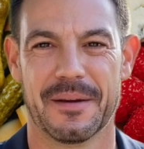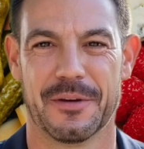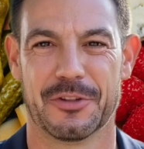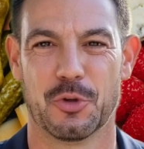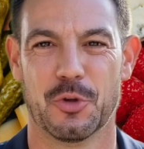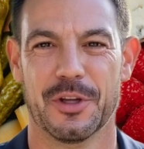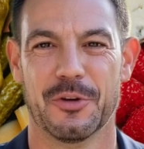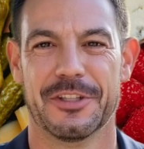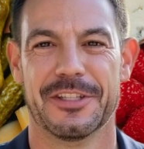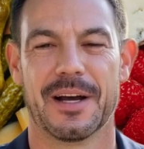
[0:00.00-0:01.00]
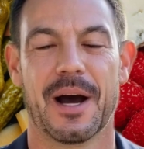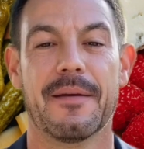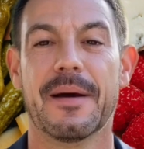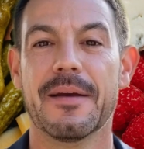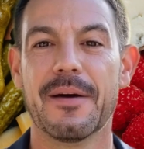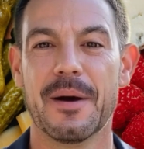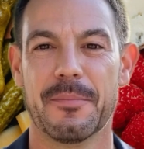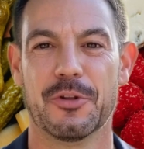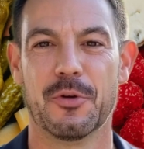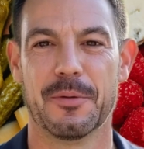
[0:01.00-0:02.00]
Scoliosis often
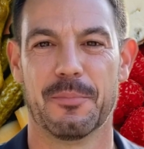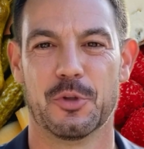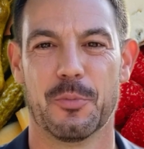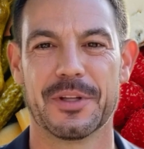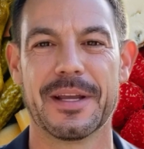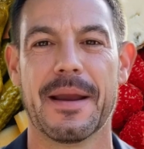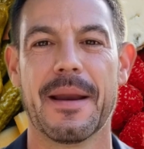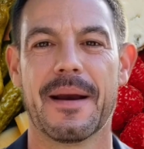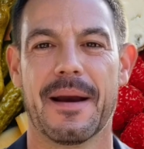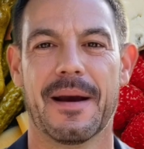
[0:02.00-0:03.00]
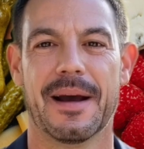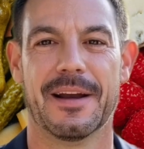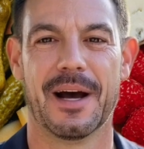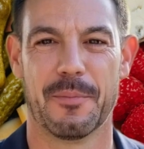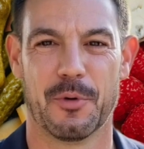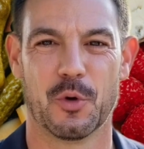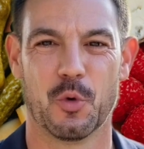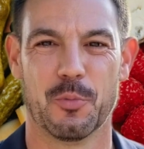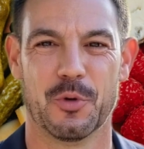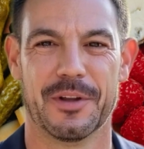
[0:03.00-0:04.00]
develops during puberty, a time when
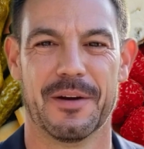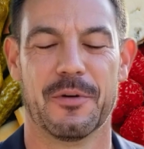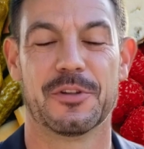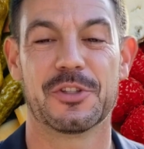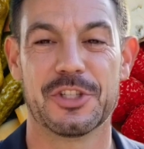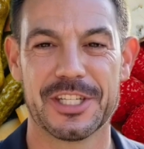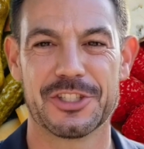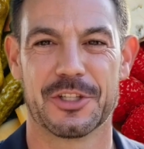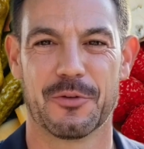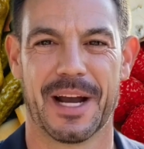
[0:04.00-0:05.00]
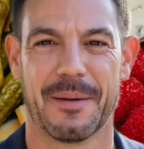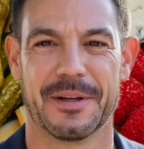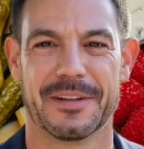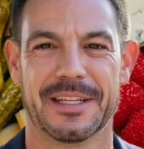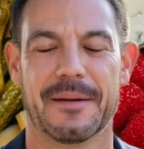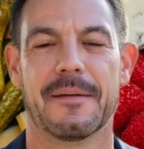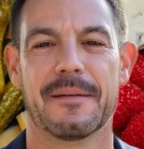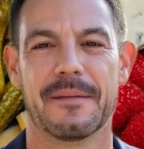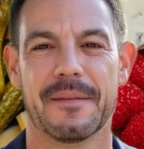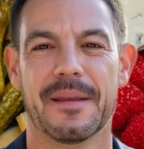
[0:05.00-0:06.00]
hormone levels are changing rapidly.
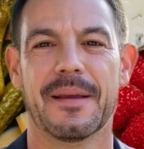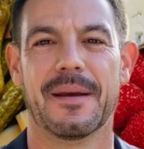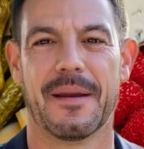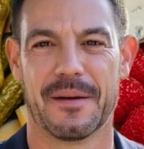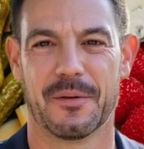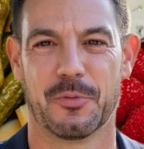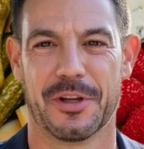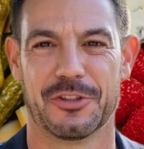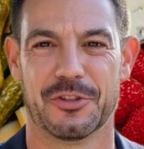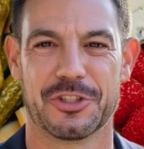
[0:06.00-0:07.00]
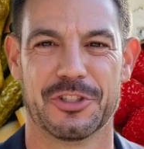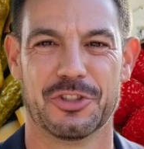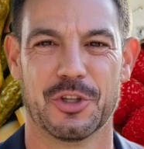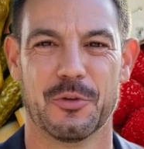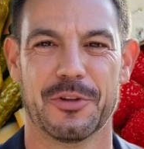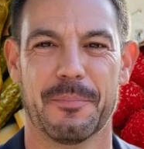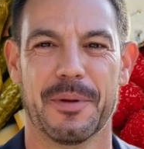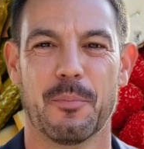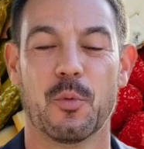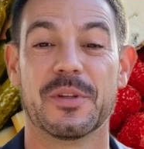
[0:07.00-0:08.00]
Research has shown that
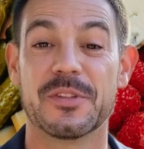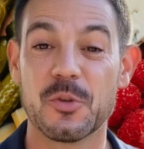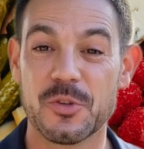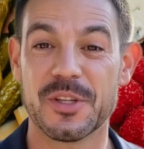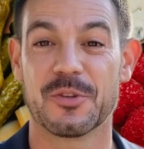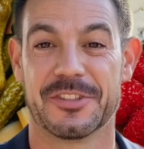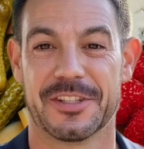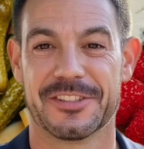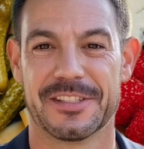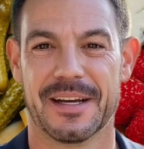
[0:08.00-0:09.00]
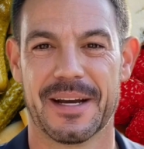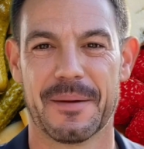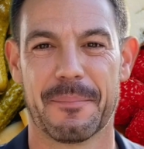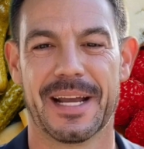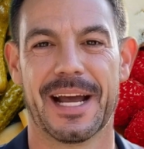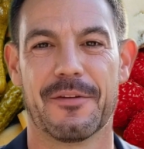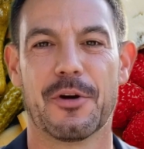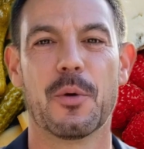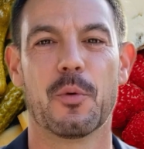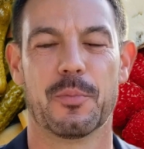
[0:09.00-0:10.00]
people with scoliosis may have
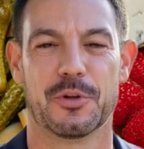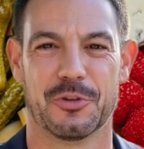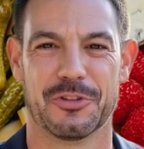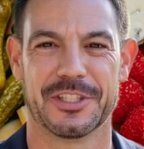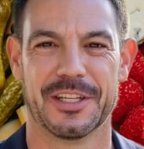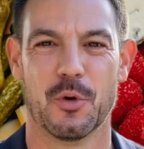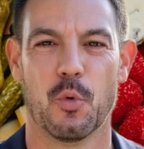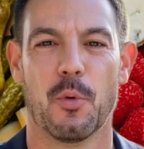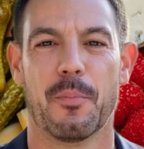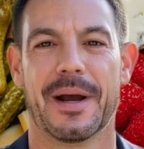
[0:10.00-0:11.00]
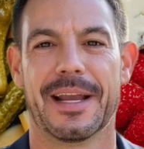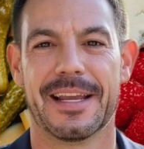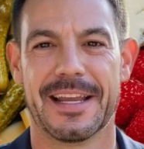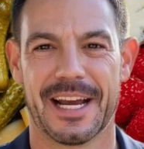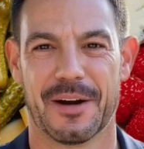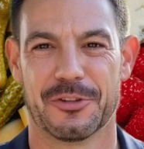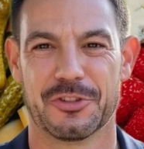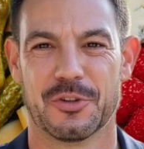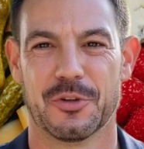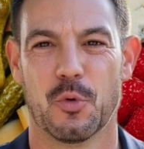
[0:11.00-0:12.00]
trouble producing or breaking down
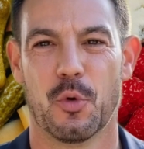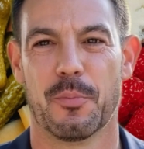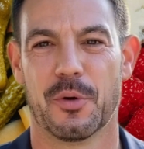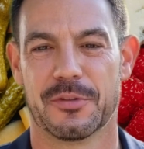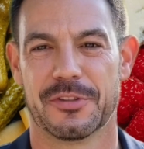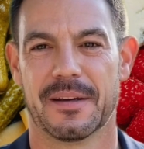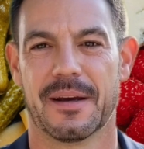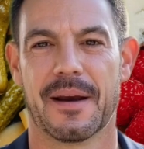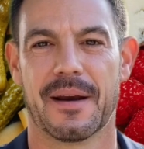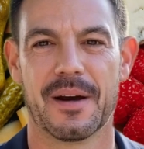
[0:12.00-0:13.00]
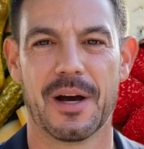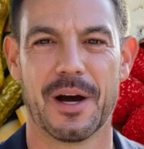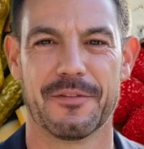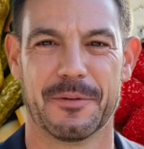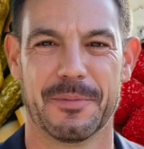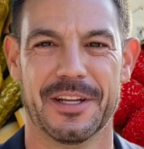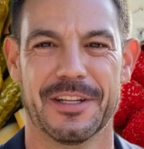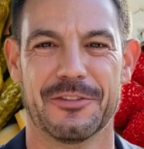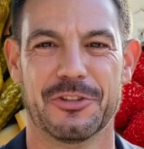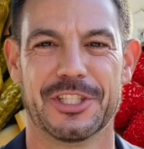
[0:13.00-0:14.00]
certain hormones, often
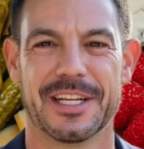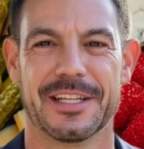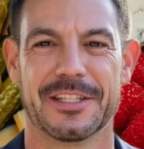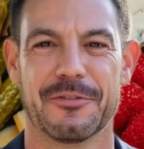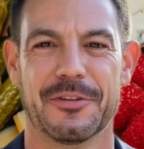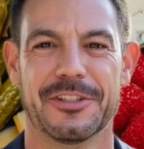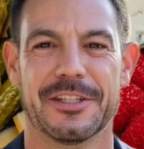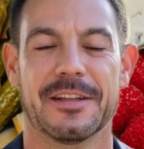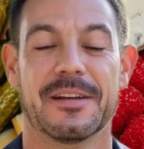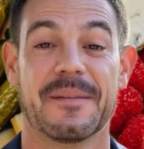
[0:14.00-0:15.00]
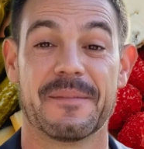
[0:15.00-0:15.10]
because of genetic differences.